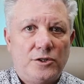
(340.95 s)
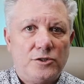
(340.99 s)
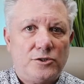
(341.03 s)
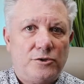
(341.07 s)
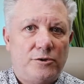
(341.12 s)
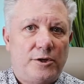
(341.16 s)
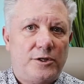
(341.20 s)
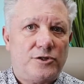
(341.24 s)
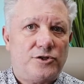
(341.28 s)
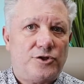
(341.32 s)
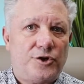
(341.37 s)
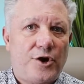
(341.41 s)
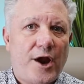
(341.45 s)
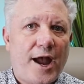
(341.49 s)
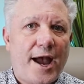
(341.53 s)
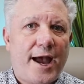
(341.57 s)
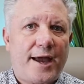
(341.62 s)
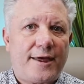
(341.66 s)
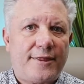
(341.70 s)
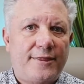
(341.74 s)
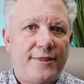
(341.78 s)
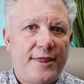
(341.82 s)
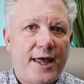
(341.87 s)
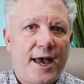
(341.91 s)
to
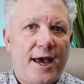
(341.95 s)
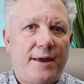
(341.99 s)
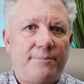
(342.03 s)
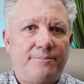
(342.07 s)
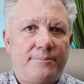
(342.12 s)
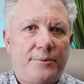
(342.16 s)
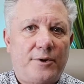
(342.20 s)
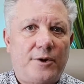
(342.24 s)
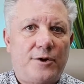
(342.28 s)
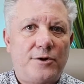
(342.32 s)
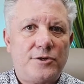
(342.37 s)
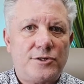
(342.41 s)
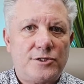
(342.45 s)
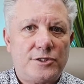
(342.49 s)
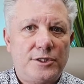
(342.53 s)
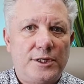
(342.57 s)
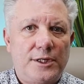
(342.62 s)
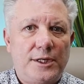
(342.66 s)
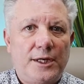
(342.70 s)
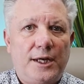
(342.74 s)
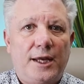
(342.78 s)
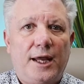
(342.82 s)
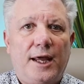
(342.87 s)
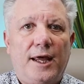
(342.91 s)
attract that
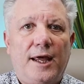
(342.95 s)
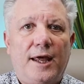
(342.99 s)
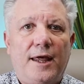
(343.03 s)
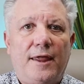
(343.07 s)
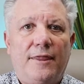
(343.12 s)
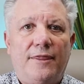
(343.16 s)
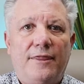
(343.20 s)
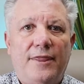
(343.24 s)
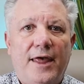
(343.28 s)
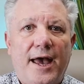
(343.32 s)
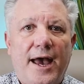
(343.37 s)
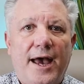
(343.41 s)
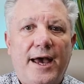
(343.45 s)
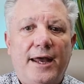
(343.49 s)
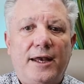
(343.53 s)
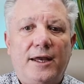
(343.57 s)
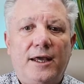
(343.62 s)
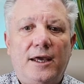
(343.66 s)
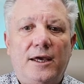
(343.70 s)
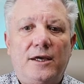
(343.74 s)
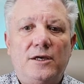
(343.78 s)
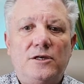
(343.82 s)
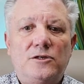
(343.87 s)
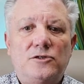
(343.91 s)
person that
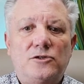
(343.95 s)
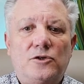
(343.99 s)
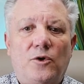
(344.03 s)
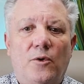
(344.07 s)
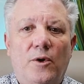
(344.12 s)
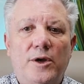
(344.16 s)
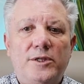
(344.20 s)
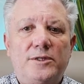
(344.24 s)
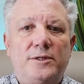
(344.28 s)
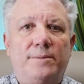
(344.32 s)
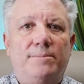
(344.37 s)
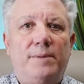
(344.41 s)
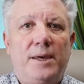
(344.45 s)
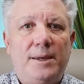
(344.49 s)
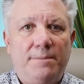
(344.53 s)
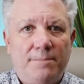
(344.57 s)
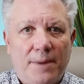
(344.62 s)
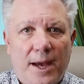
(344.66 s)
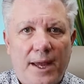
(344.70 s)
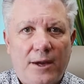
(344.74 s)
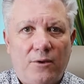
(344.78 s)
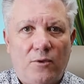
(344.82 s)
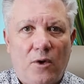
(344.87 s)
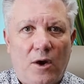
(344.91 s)
is going to meet
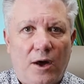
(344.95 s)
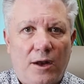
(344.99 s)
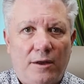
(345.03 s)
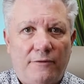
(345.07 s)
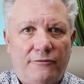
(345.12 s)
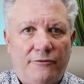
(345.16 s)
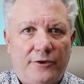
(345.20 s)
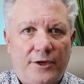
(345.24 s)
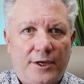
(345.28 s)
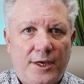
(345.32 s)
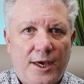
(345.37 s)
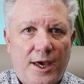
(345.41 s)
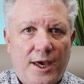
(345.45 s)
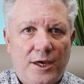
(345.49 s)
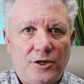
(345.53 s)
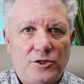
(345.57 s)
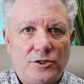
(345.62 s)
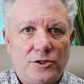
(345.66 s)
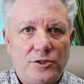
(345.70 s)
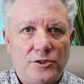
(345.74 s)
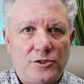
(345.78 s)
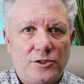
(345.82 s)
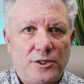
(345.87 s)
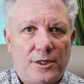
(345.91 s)
my
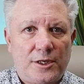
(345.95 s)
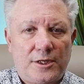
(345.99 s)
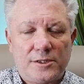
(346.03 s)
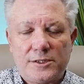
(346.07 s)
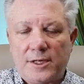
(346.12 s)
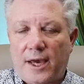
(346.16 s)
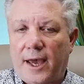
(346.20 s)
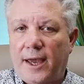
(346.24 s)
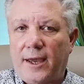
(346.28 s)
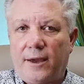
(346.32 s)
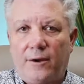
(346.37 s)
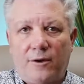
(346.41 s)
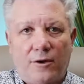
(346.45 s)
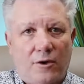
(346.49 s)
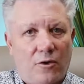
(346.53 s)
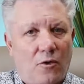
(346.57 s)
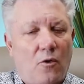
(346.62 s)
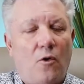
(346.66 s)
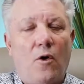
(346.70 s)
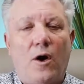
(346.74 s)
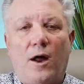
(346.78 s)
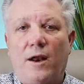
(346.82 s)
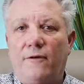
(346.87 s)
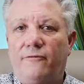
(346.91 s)
qualifications, because I
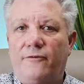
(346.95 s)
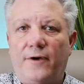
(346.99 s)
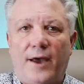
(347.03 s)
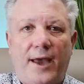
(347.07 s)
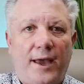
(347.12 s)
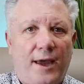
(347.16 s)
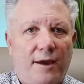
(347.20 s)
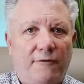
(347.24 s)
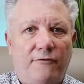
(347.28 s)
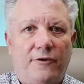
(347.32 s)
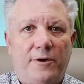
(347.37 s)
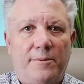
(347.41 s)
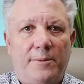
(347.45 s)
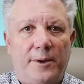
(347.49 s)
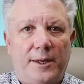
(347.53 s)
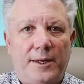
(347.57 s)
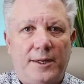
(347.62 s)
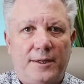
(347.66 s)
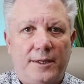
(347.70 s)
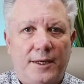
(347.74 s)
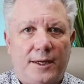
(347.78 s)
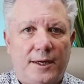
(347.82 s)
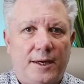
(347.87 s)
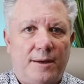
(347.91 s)
qualify
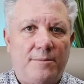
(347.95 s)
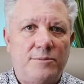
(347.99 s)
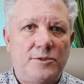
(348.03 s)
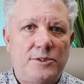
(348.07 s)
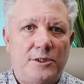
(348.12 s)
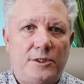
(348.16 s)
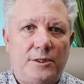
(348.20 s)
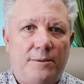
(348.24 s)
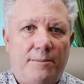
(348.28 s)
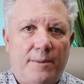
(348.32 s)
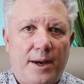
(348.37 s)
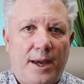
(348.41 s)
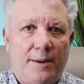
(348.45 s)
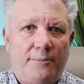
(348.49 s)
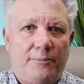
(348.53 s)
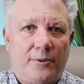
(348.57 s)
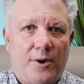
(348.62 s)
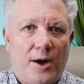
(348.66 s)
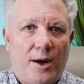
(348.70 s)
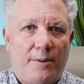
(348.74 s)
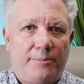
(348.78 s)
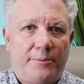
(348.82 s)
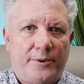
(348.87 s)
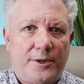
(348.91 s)
everybody that comes into my
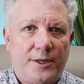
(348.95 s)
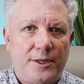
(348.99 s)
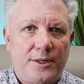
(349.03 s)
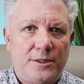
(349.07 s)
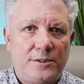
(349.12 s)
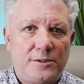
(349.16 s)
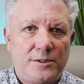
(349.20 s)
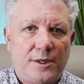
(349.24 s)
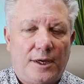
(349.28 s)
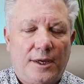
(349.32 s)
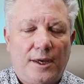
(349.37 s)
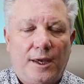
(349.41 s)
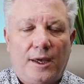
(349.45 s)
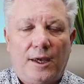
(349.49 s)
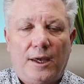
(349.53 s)
properties,